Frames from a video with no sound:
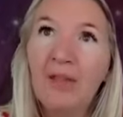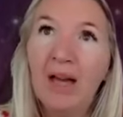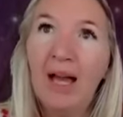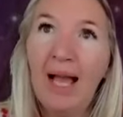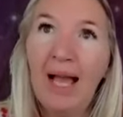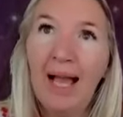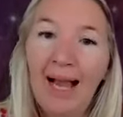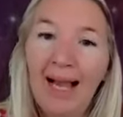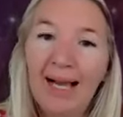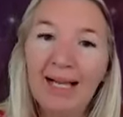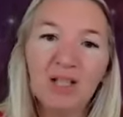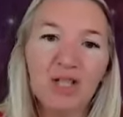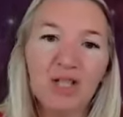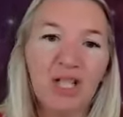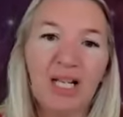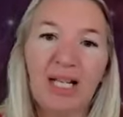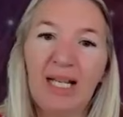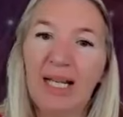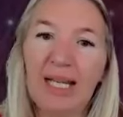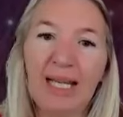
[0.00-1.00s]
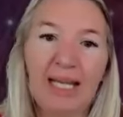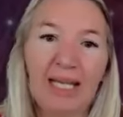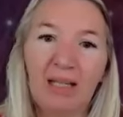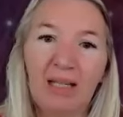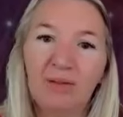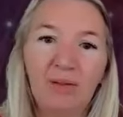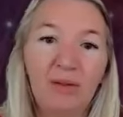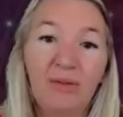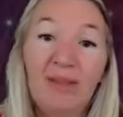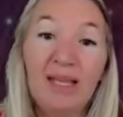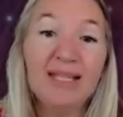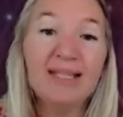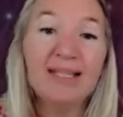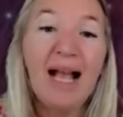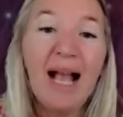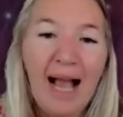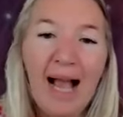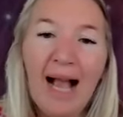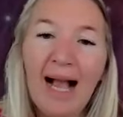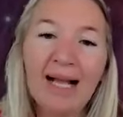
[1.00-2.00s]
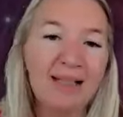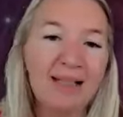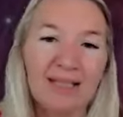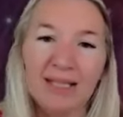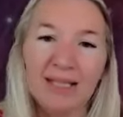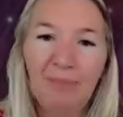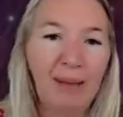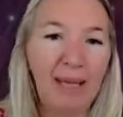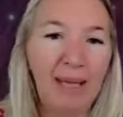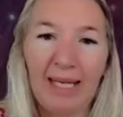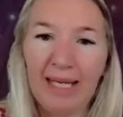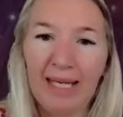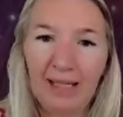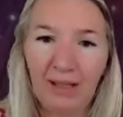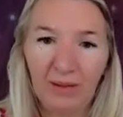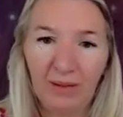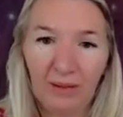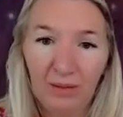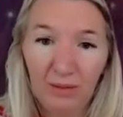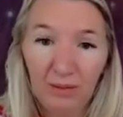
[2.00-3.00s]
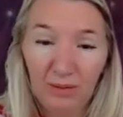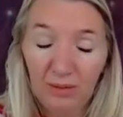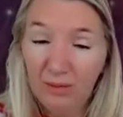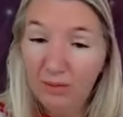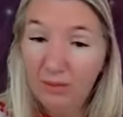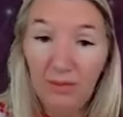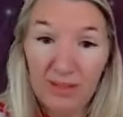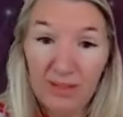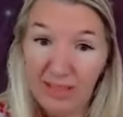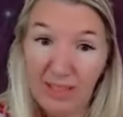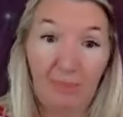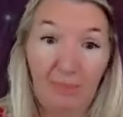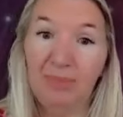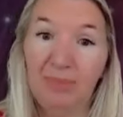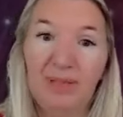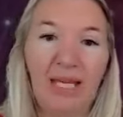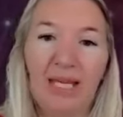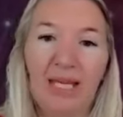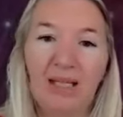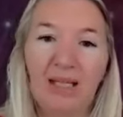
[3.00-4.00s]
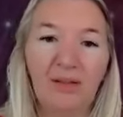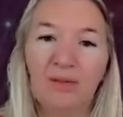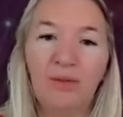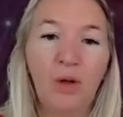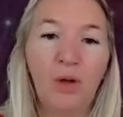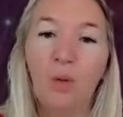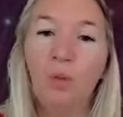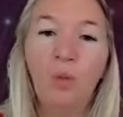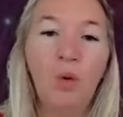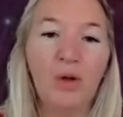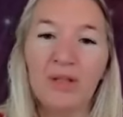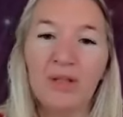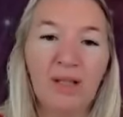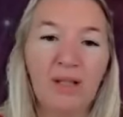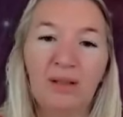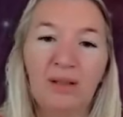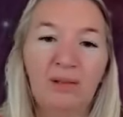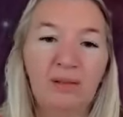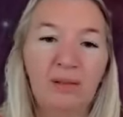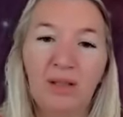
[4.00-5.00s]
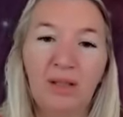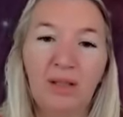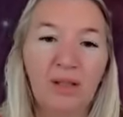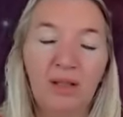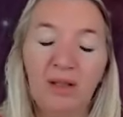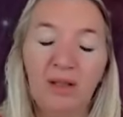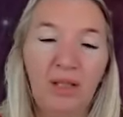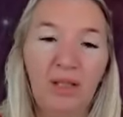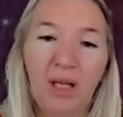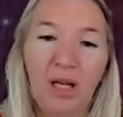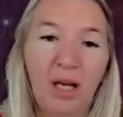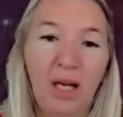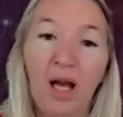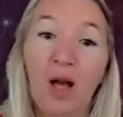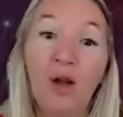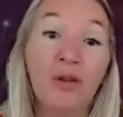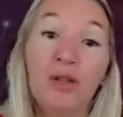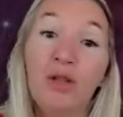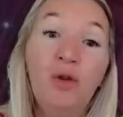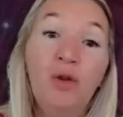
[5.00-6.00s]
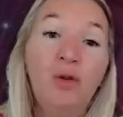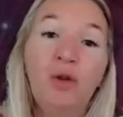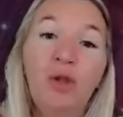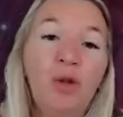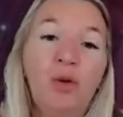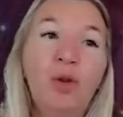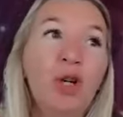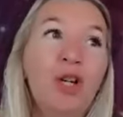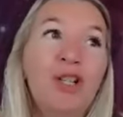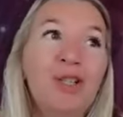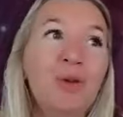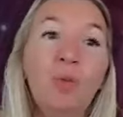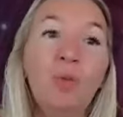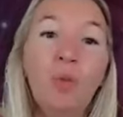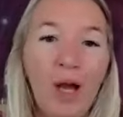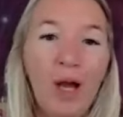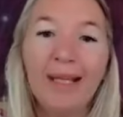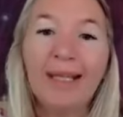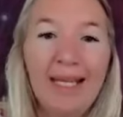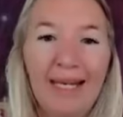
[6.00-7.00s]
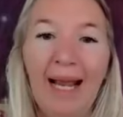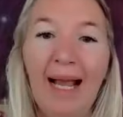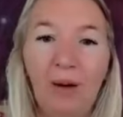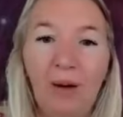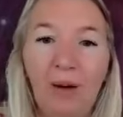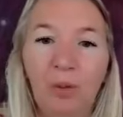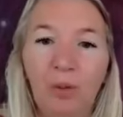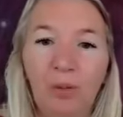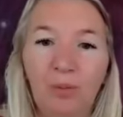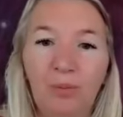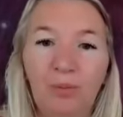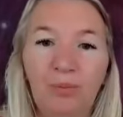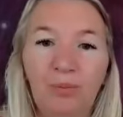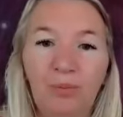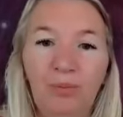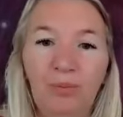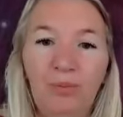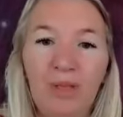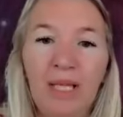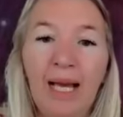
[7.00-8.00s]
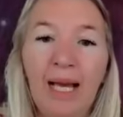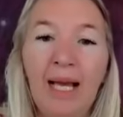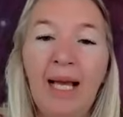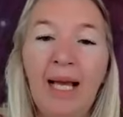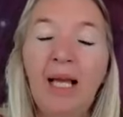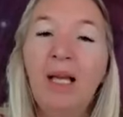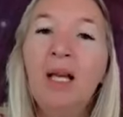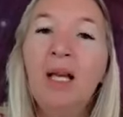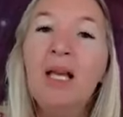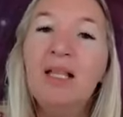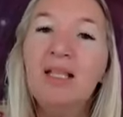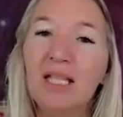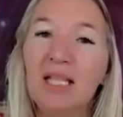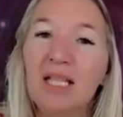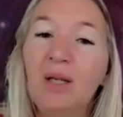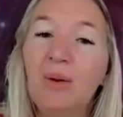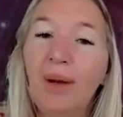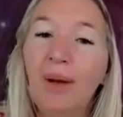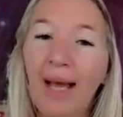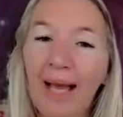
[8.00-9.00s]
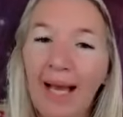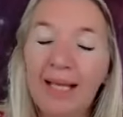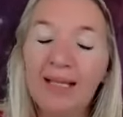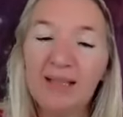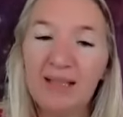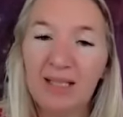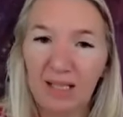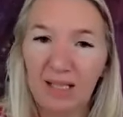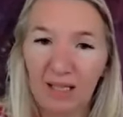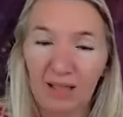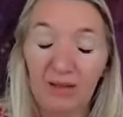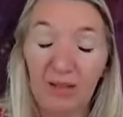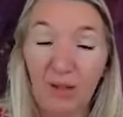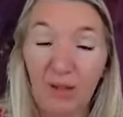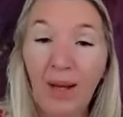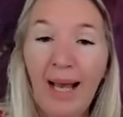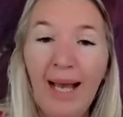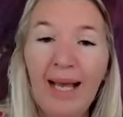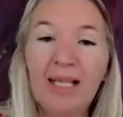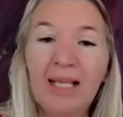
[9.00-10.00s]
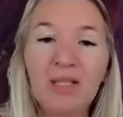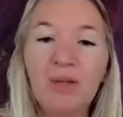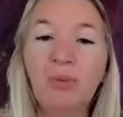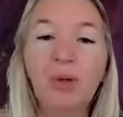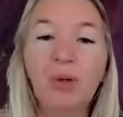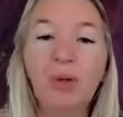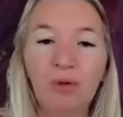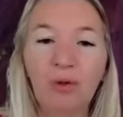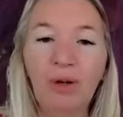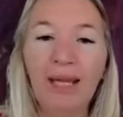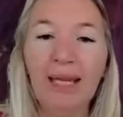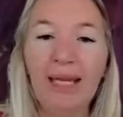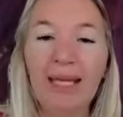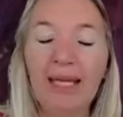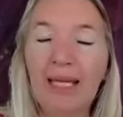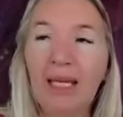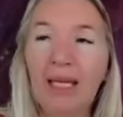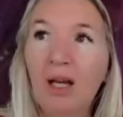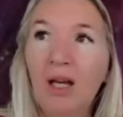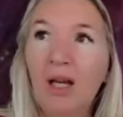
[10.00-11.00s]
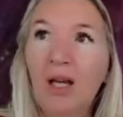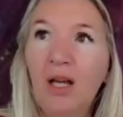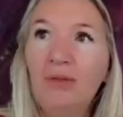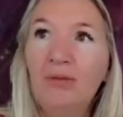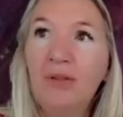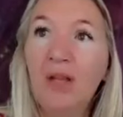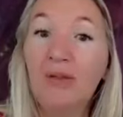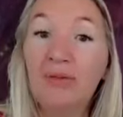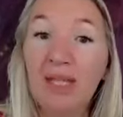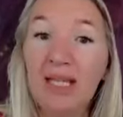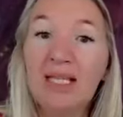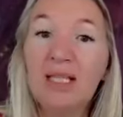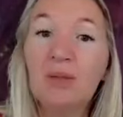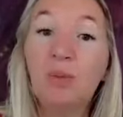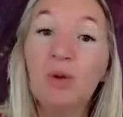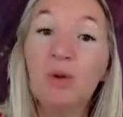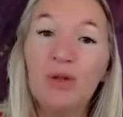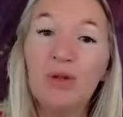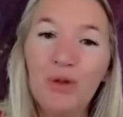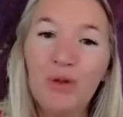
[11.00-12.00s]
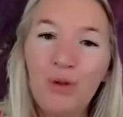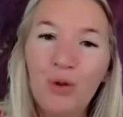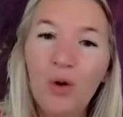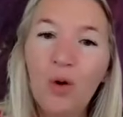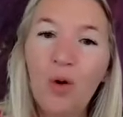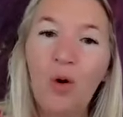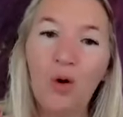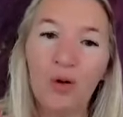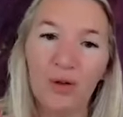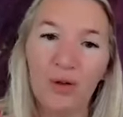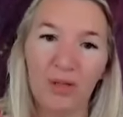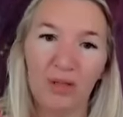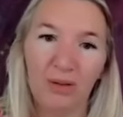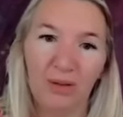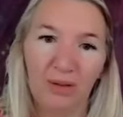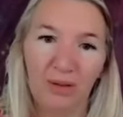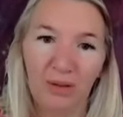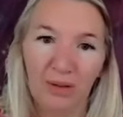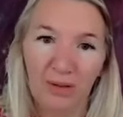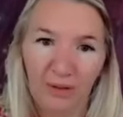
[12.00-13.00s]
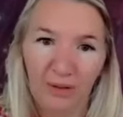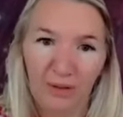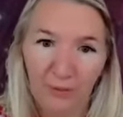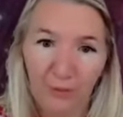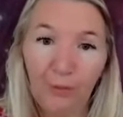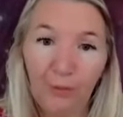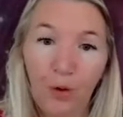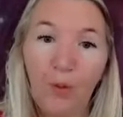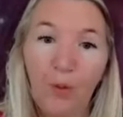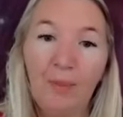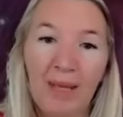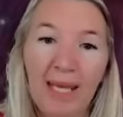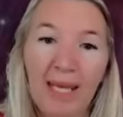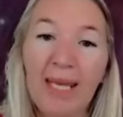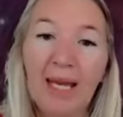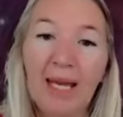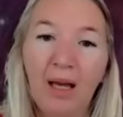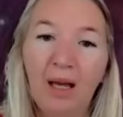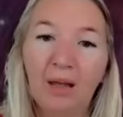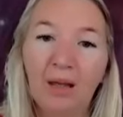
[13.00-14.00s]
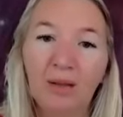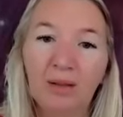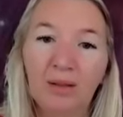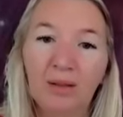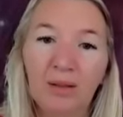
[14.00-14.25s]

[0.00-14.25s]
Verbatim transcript: that actually this had to be something that wasn't, uh, you, you couldn't work it out yeah so you had to you had to agree that this was not from here